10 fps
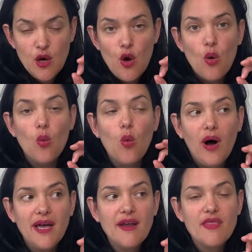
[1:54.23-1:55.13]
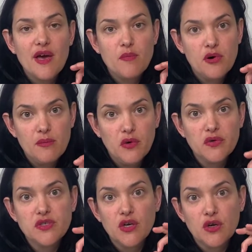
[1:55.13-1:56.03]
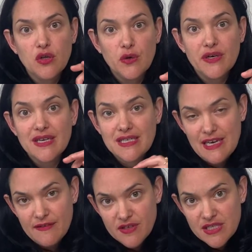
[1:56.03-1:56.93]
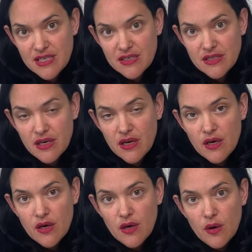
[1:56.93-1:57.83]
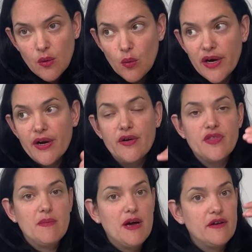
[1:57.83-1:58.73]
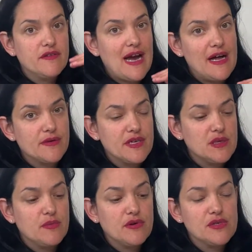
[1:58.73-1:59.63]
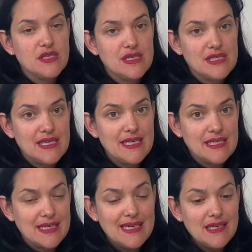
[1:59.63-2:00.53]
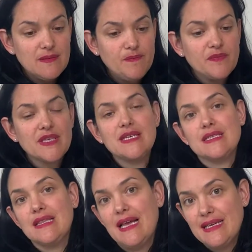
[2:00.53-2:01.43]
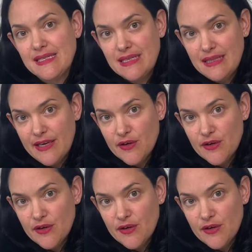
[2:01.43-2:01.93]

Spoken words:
One that promotes a caloric deficit, where the amount of calories a person is taking in is less than they are